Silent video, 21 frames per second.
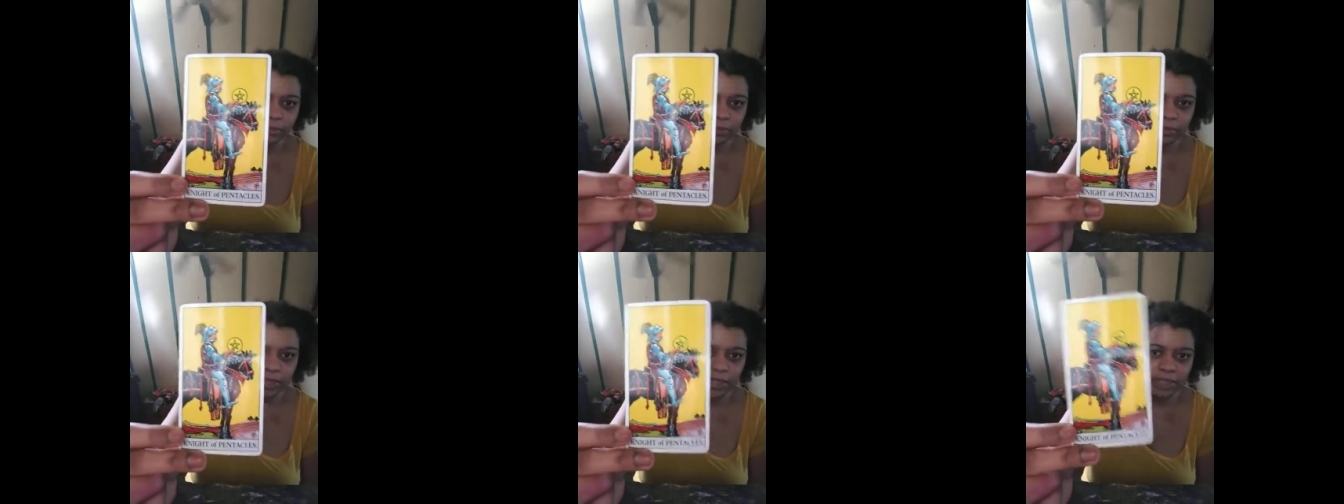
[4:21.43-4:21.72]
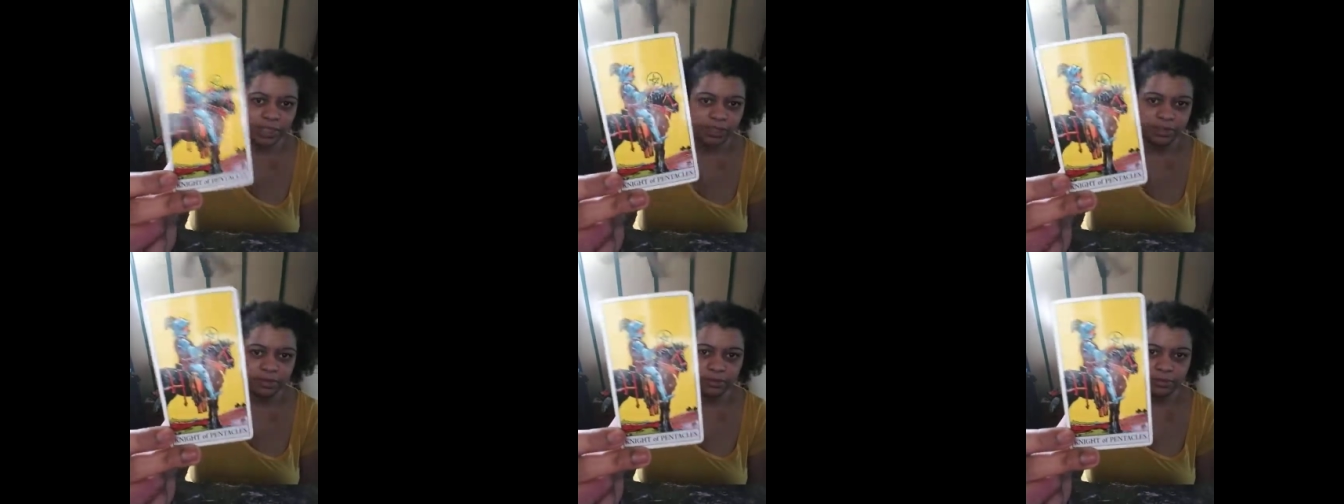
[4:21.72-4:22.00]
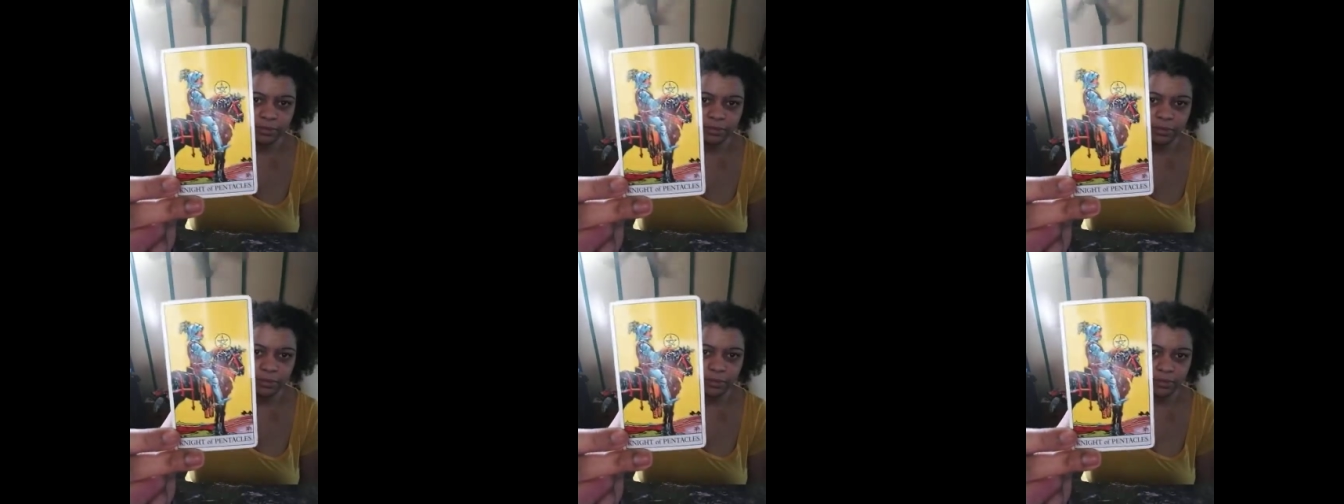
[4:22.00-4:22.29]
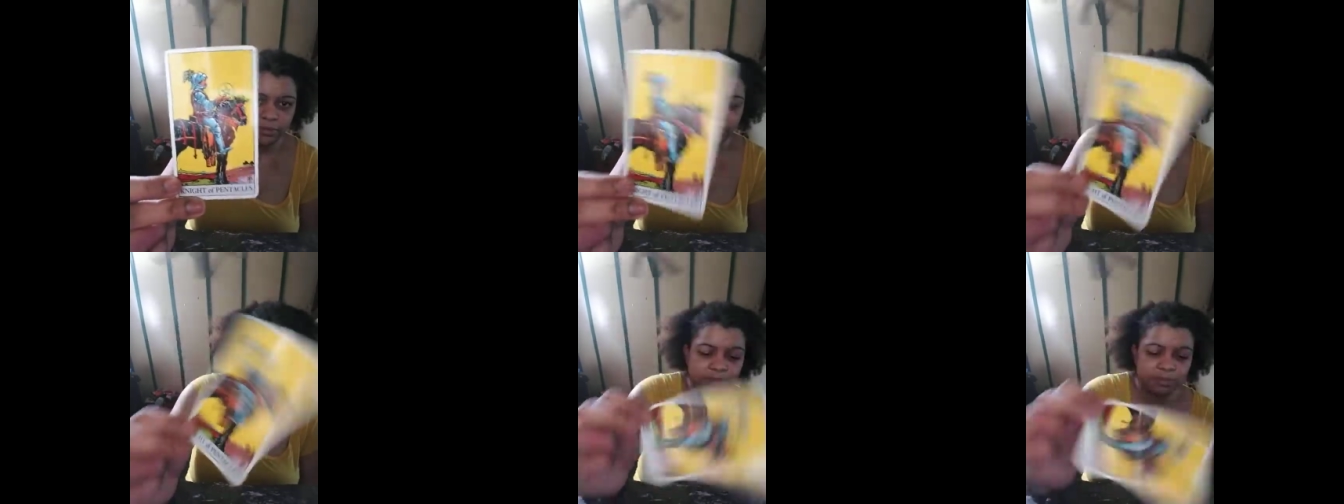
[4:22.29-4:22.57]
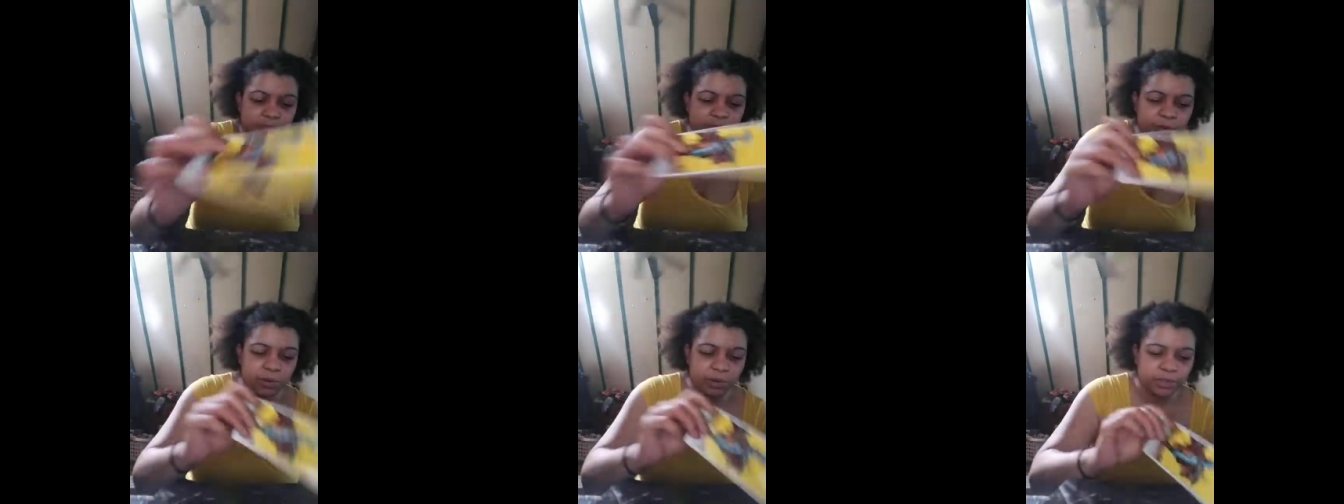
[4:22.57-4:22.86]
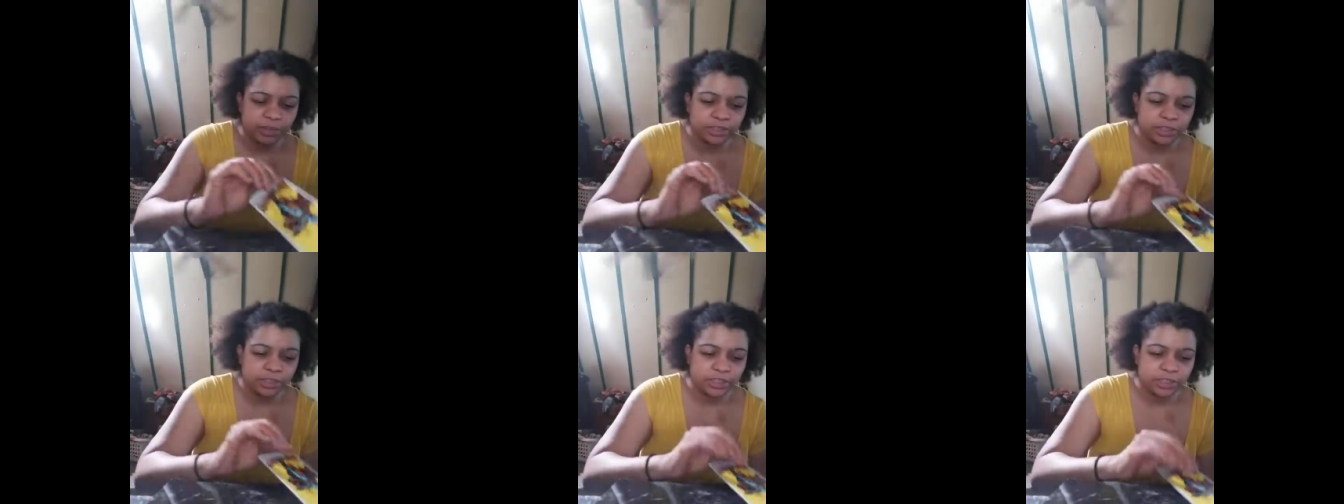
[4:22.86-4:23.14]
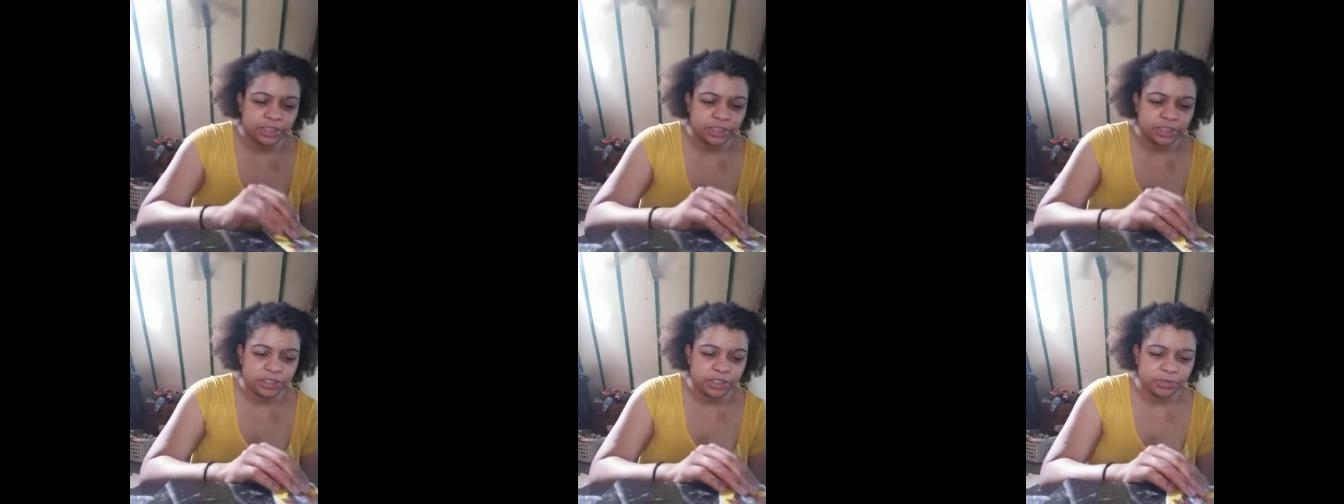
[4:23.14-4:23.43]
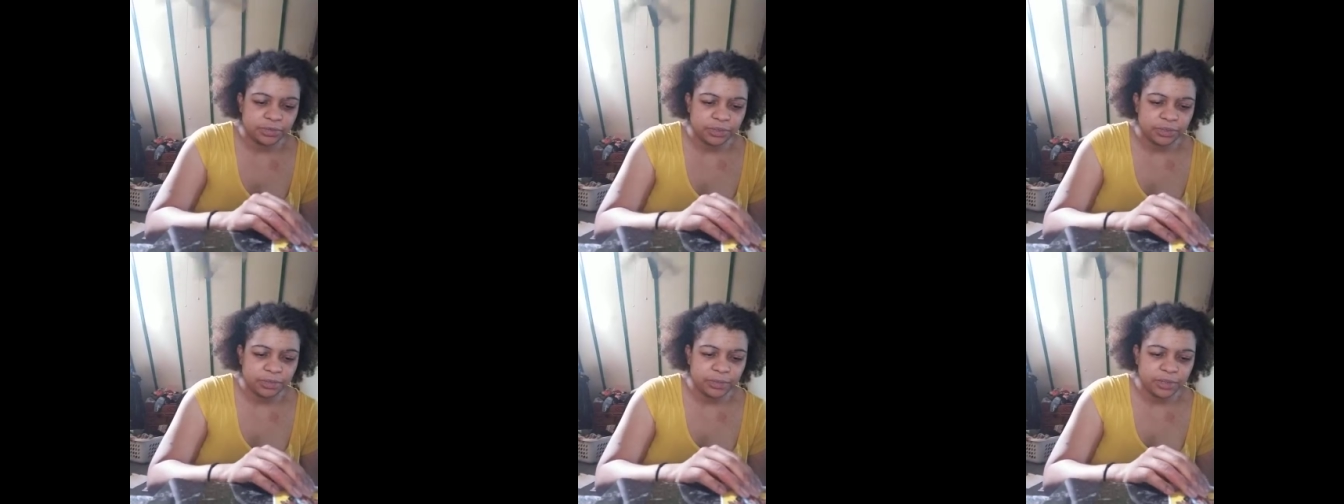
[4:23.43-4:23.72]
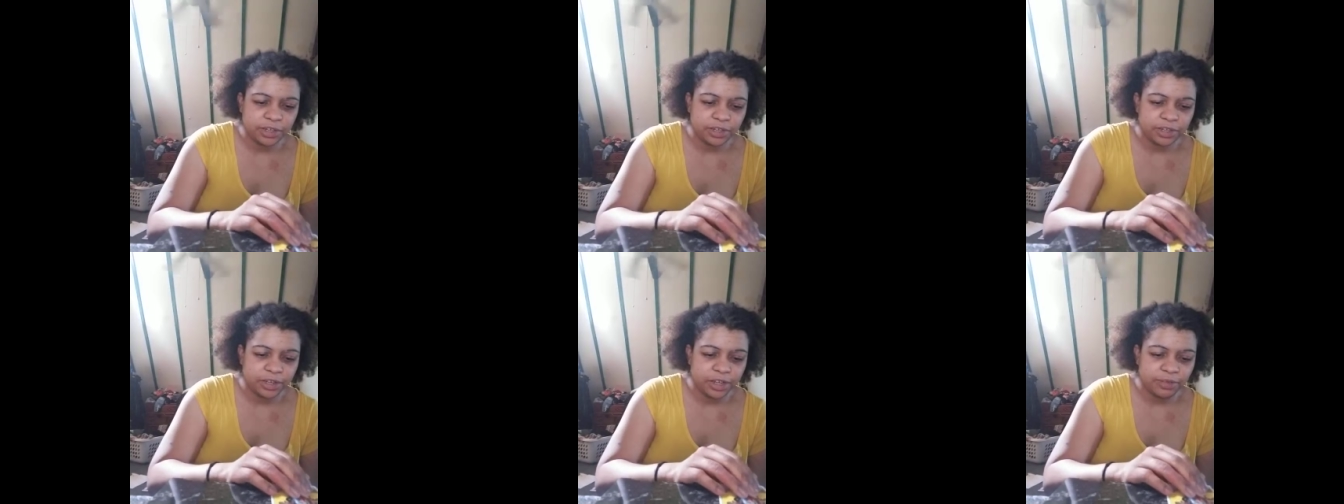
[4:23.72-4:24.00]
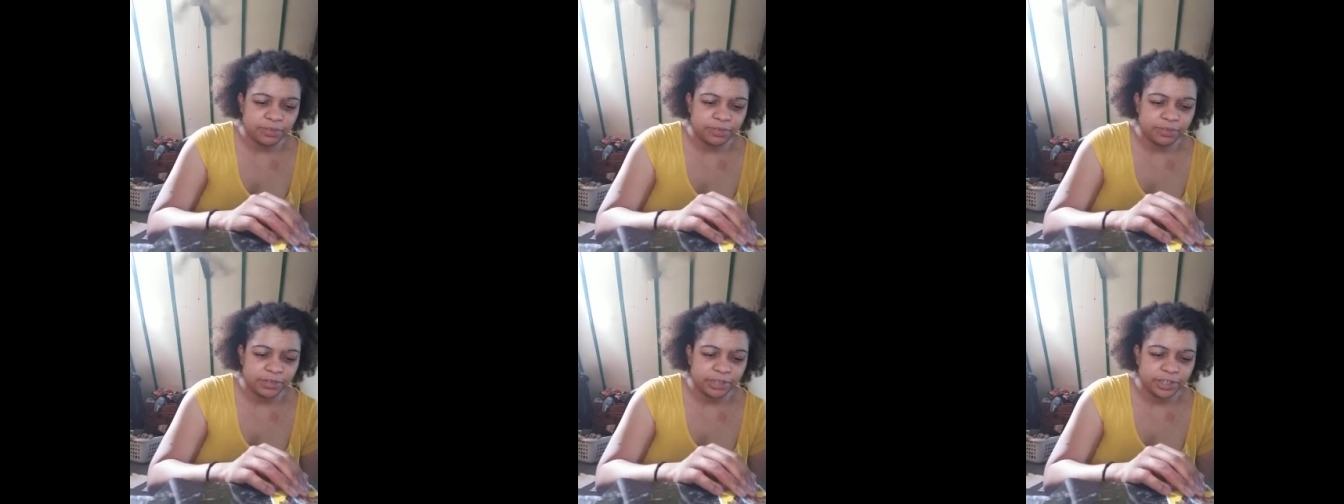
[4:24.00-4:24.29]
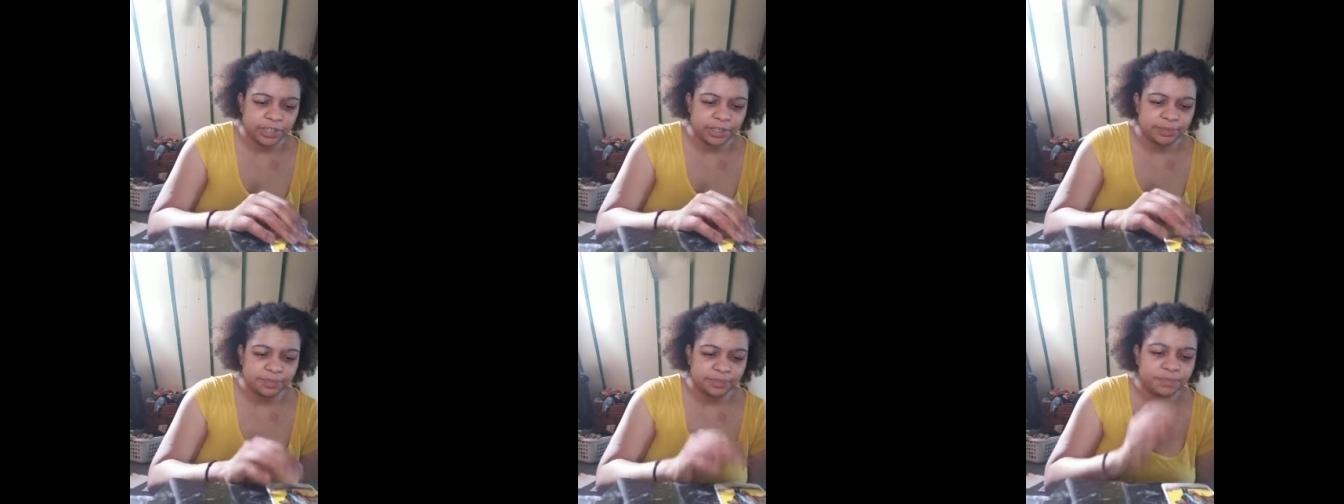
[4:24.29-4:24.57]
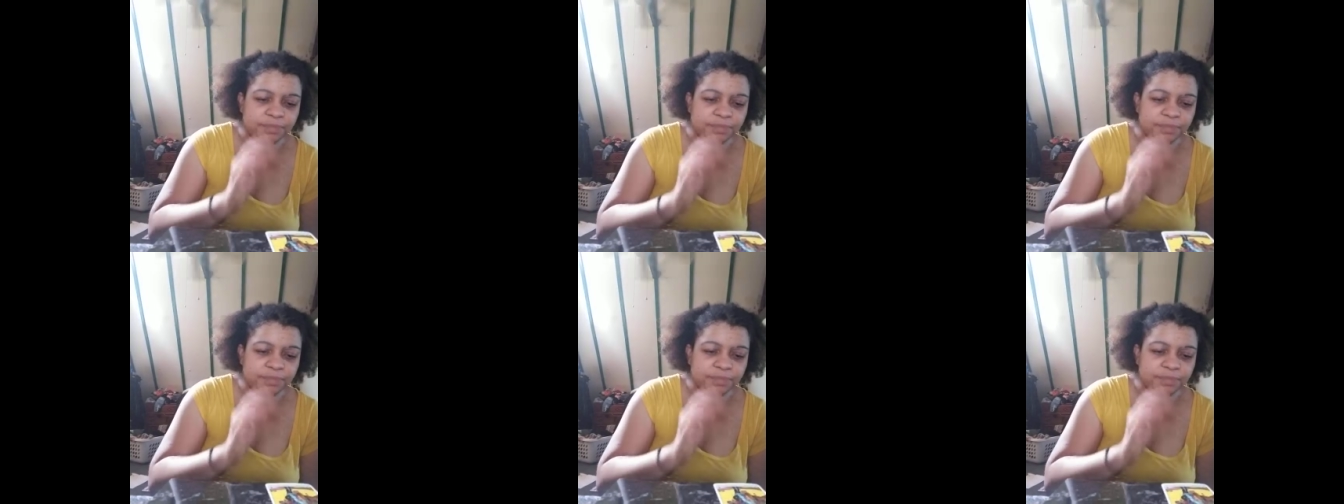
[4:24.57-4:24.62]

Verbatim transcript: that is important to you. You want an offering.